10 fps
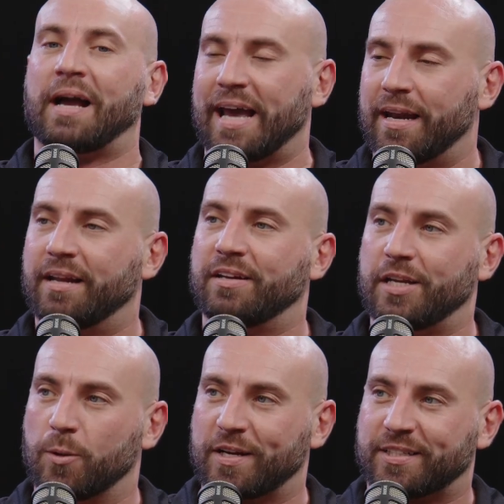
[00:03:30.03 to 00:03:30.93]
again in the
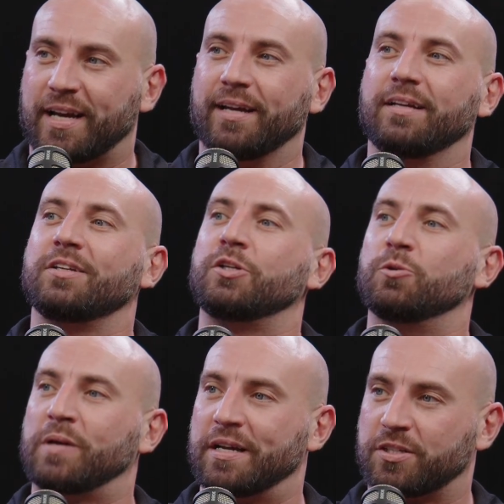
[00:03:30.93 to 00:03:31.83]
USA,
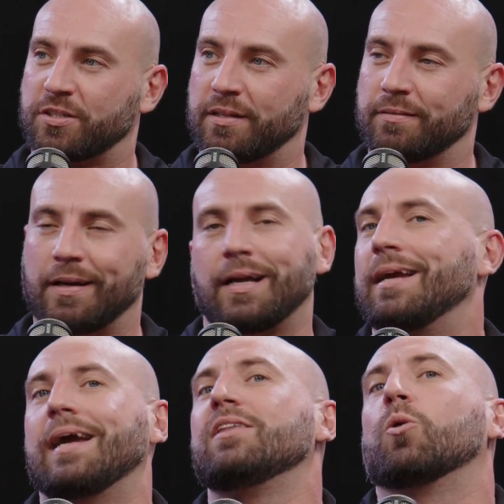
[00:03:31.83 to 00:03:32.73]
you get
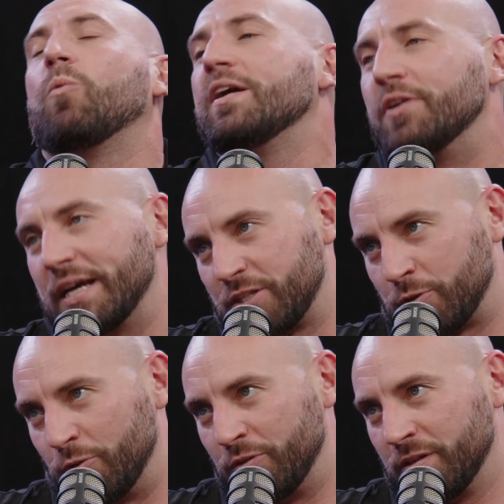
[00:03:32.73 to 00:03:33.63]
either way, you get
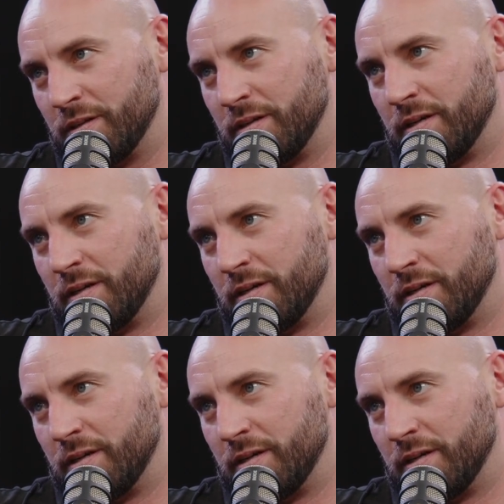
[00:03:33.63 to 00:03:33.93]
screwed.